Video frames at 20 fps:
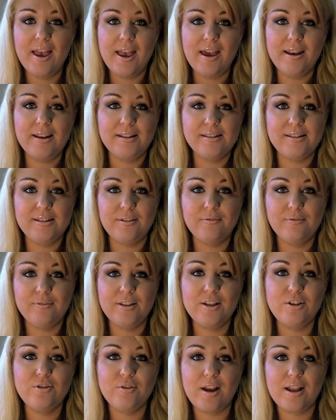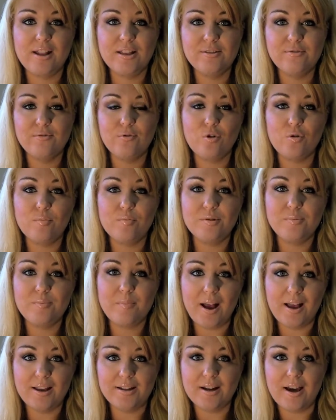and it's definitely transformed
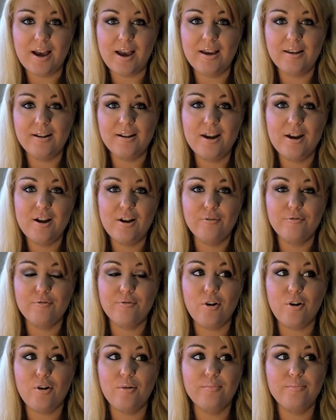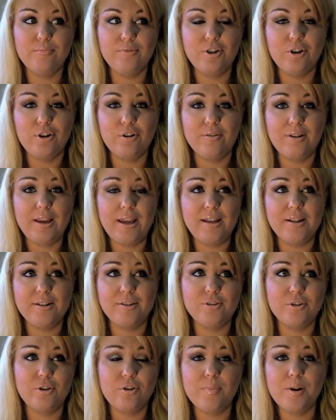my diet from you know eating
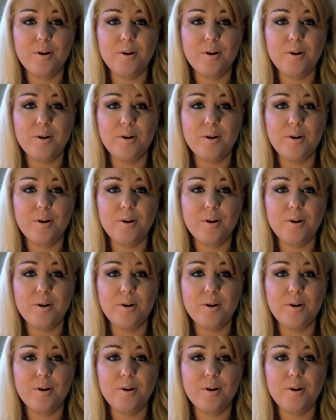so